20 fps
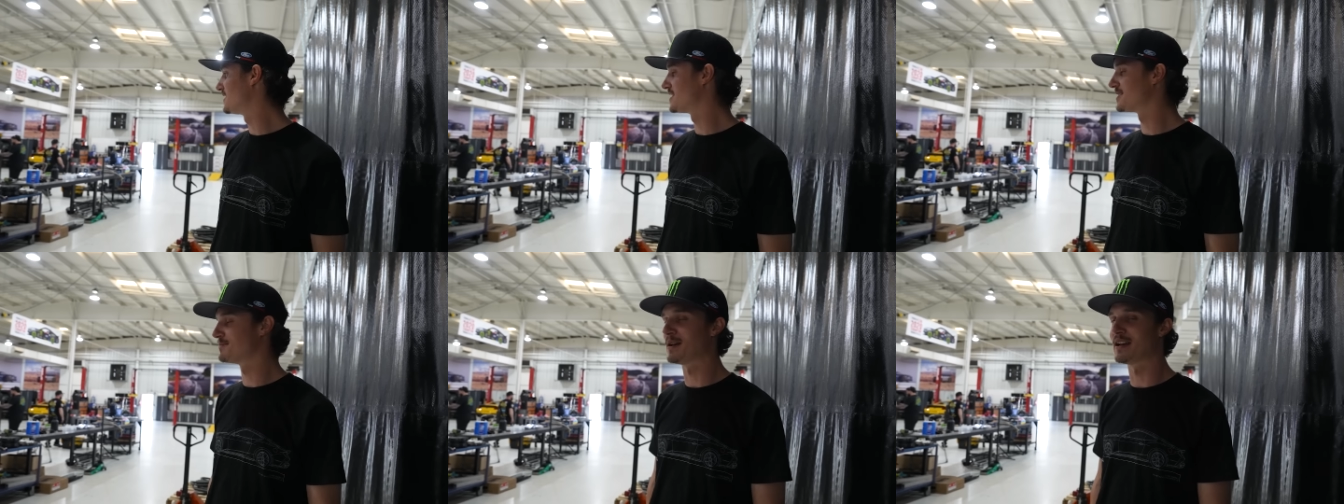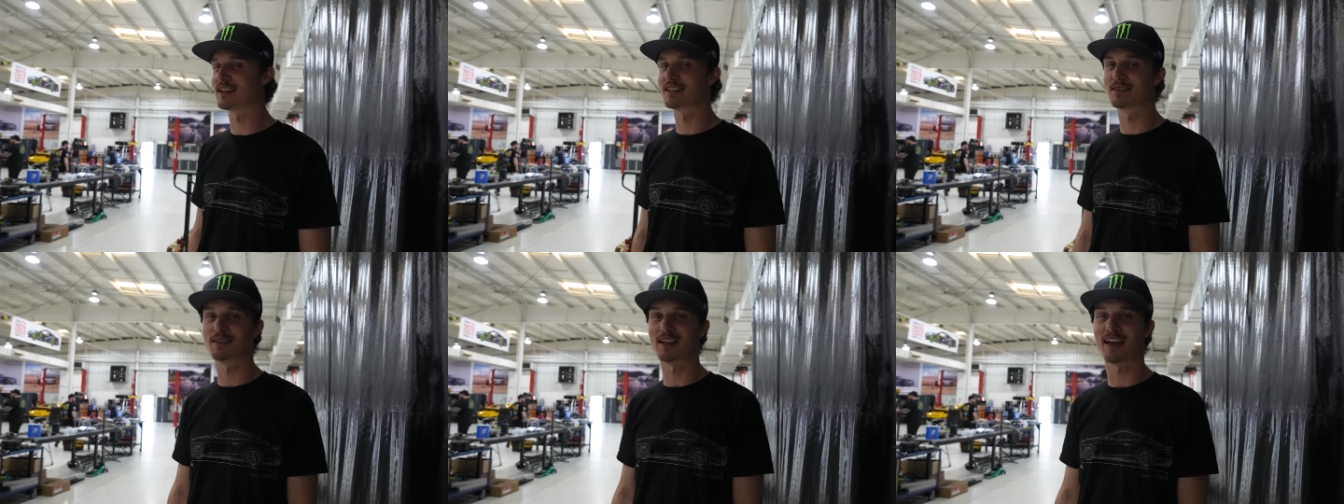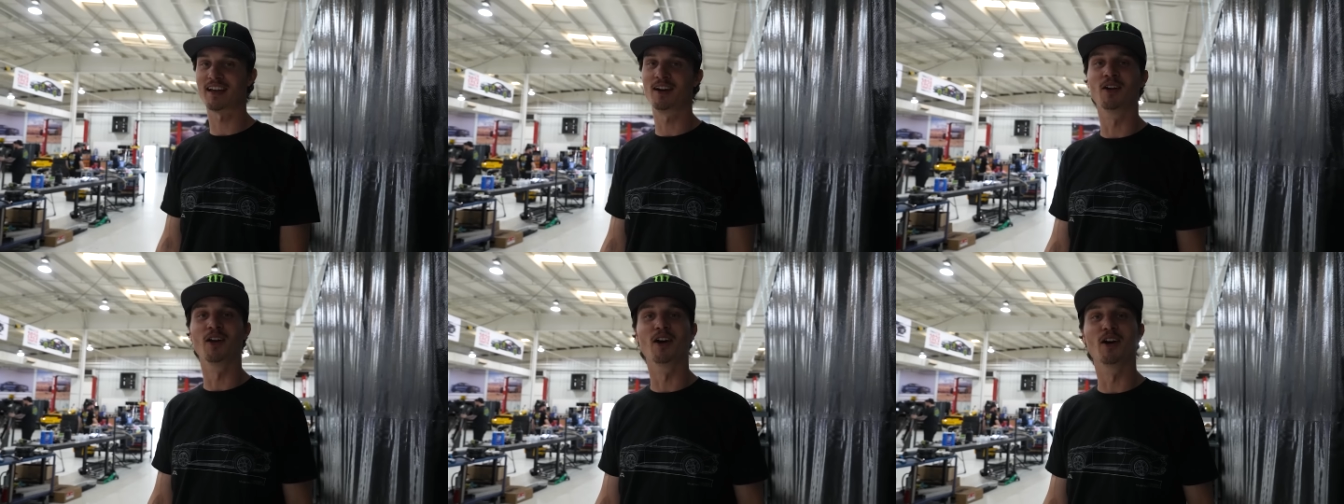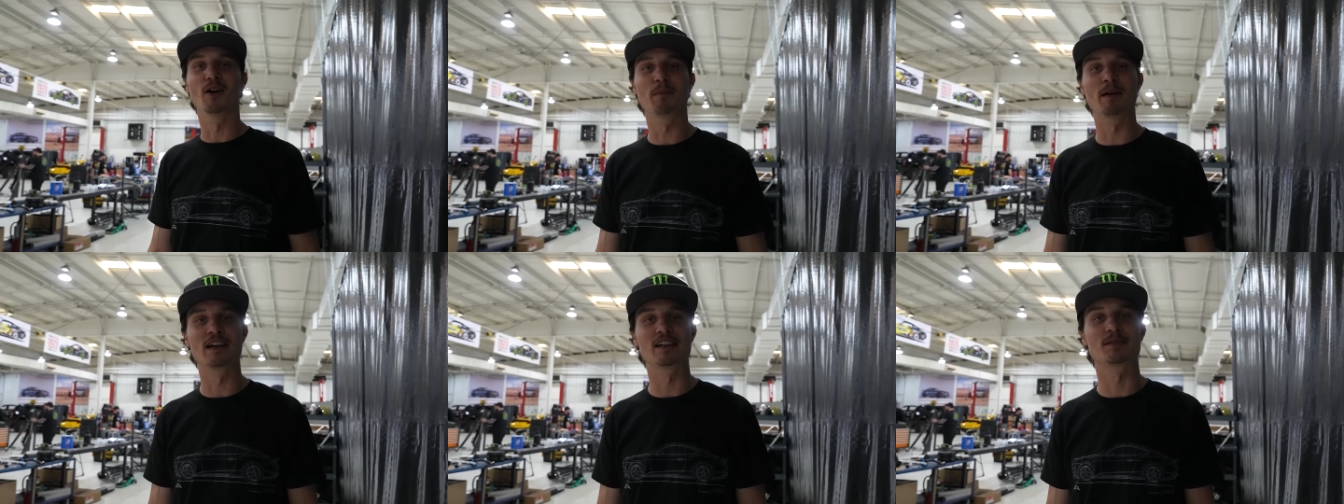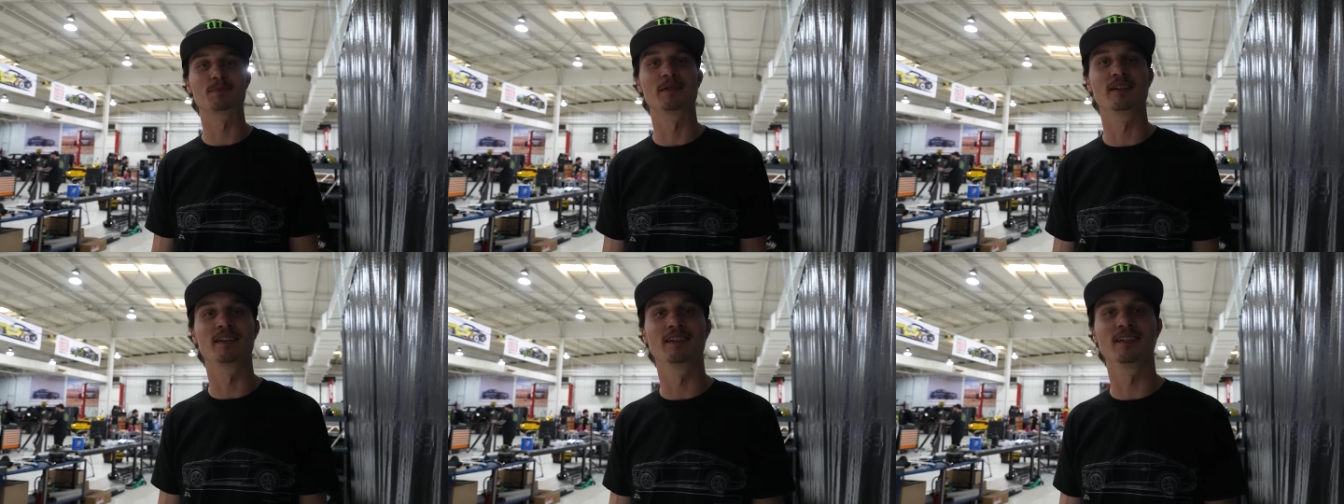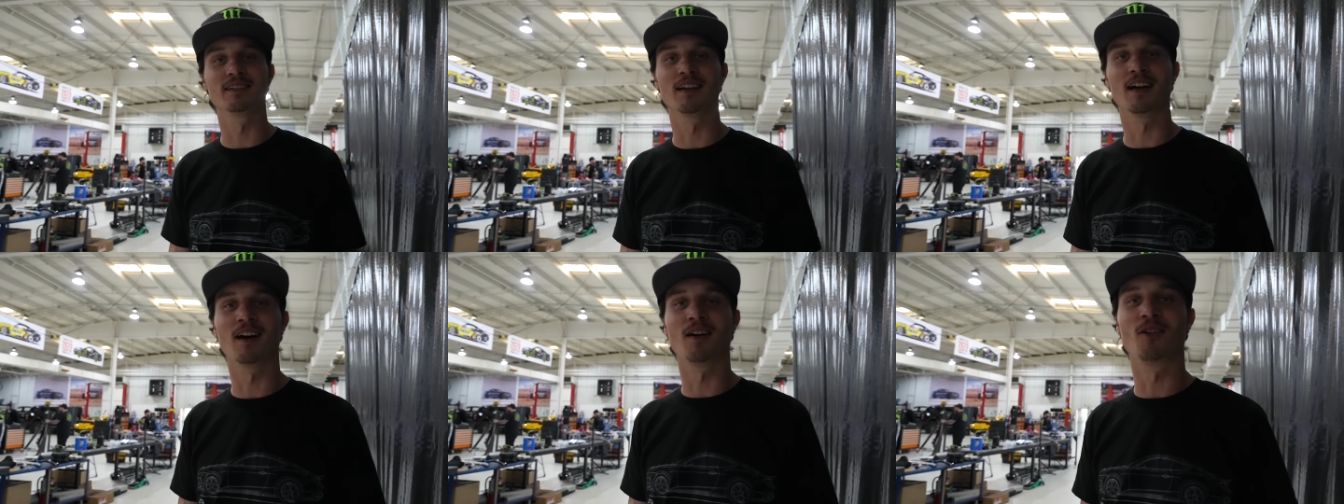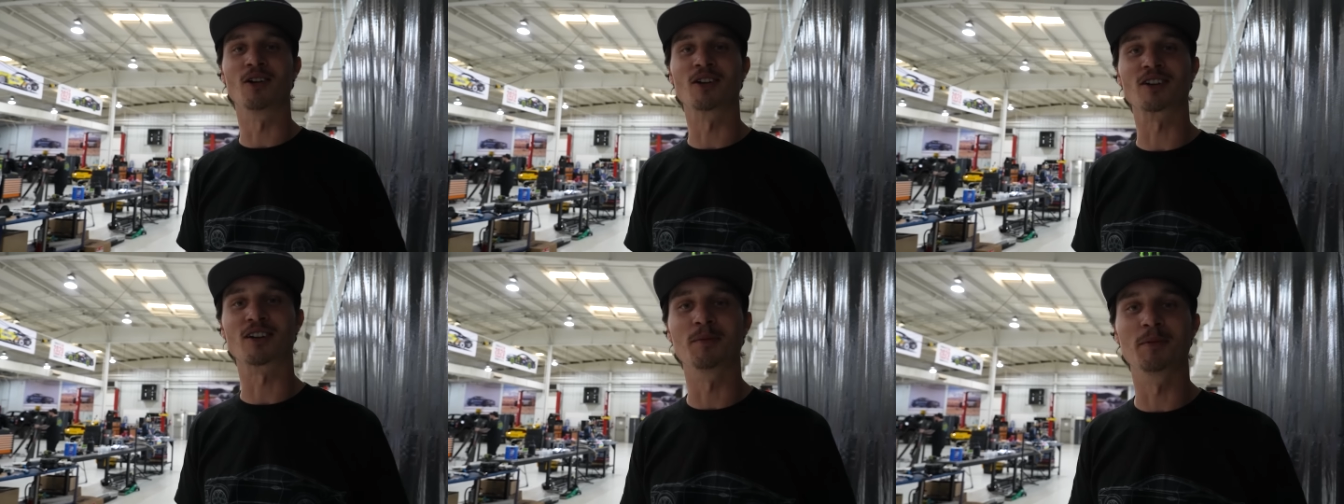just makes, I don't know, it makes me not
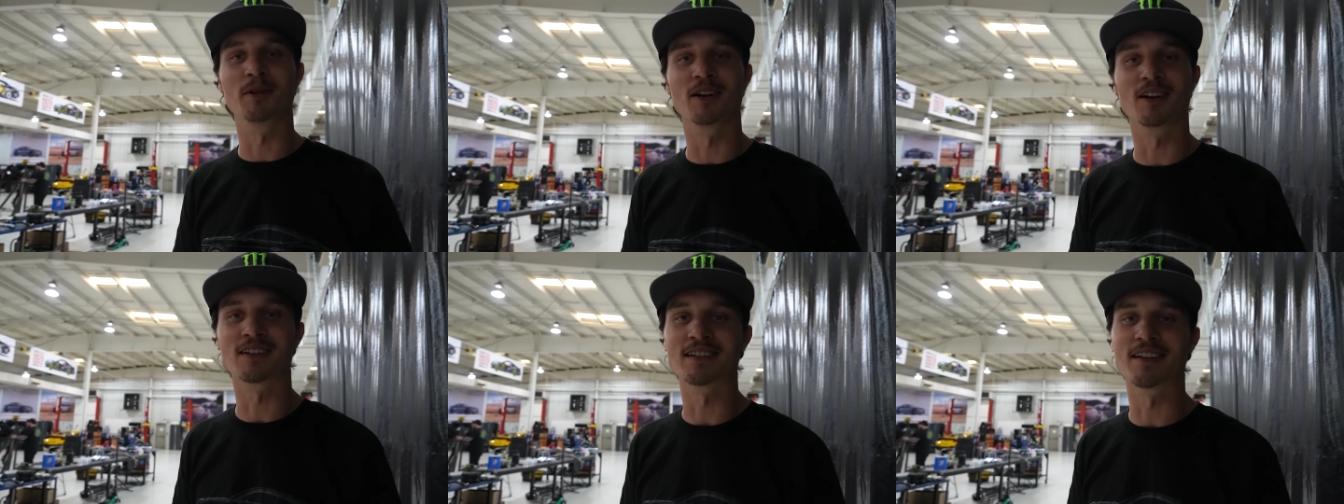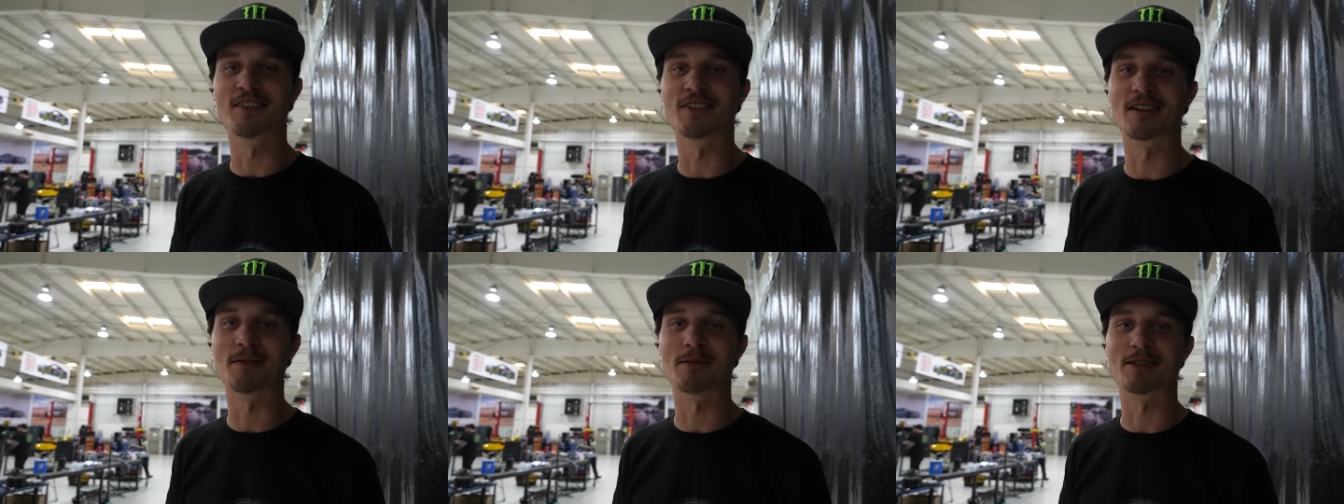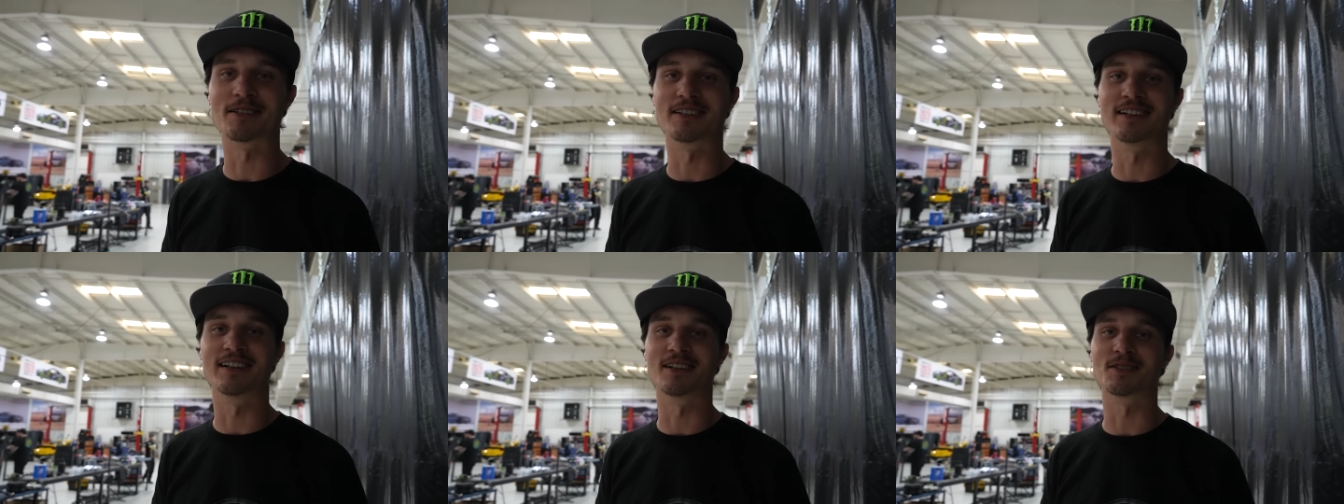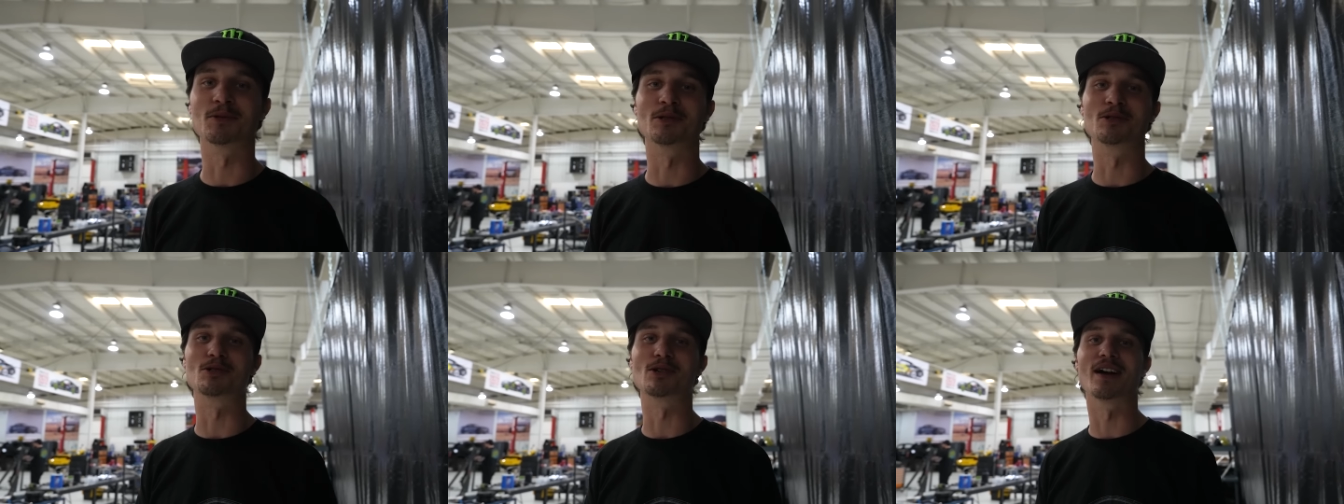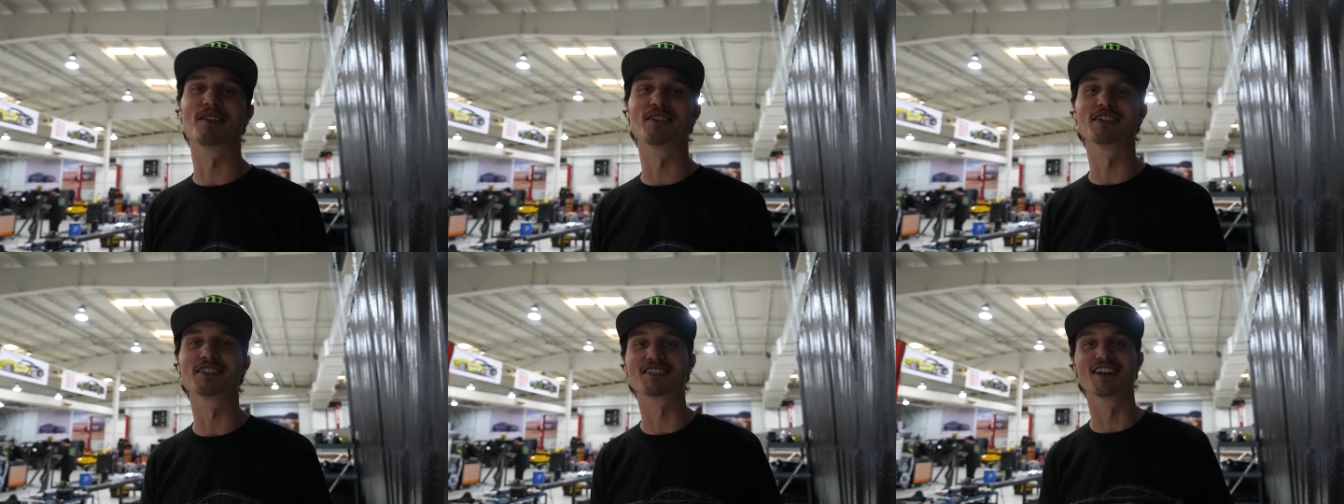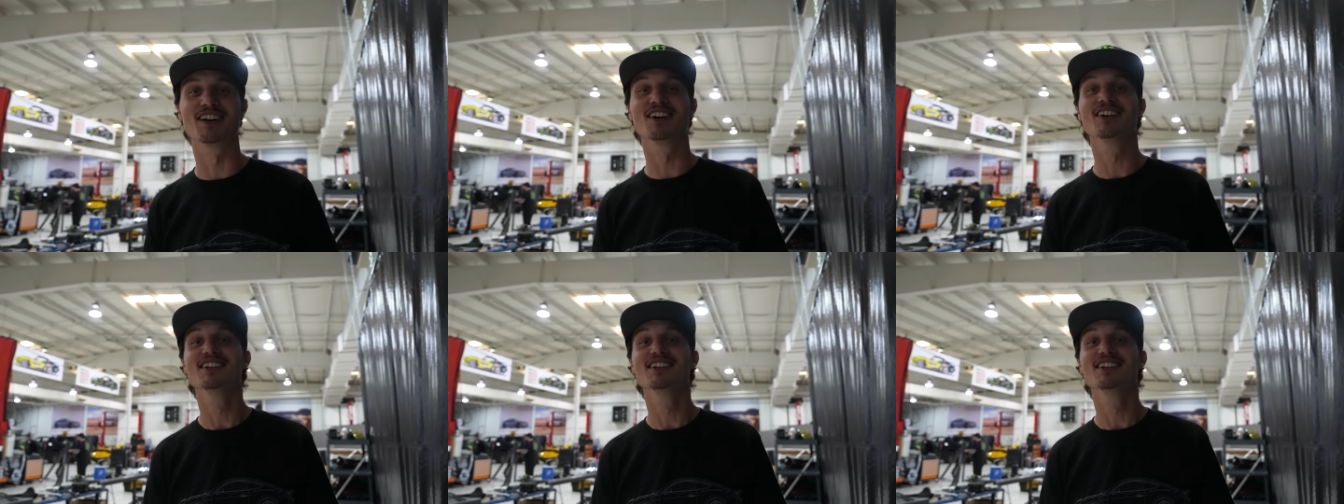want to come here because every time I see it, that's want I'm driving, so.